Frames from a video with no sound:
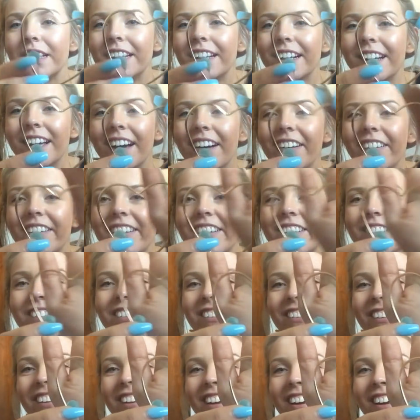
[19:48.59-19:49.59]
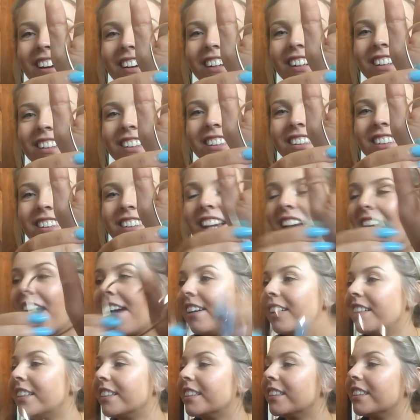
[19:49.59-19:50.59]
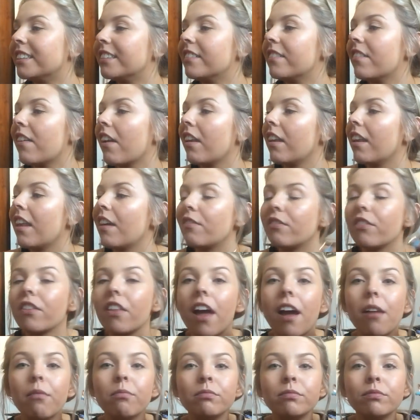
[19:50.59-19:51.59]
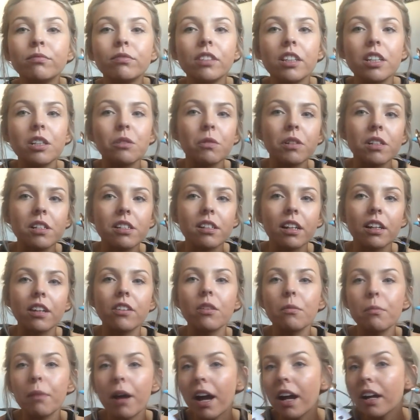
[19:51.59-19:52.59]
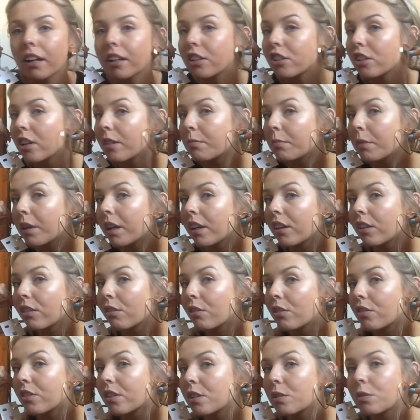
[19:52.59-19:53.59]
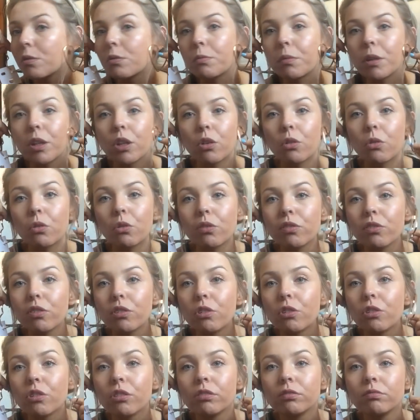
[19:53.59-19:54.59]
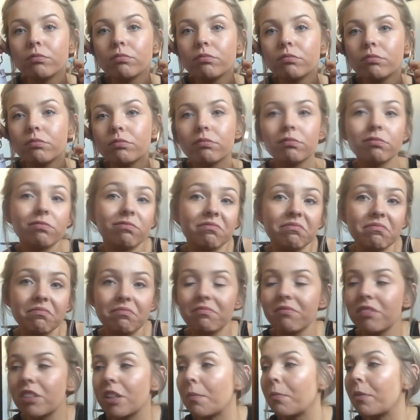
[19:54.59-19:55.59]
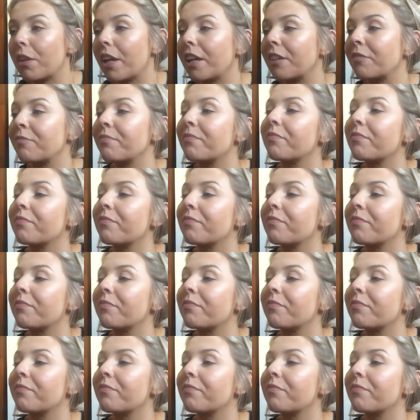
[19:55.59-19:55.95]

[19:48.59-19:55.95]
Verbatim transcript: Look how cool they are. Love them. This one's still in the packaging, but I thought these would be cool for something.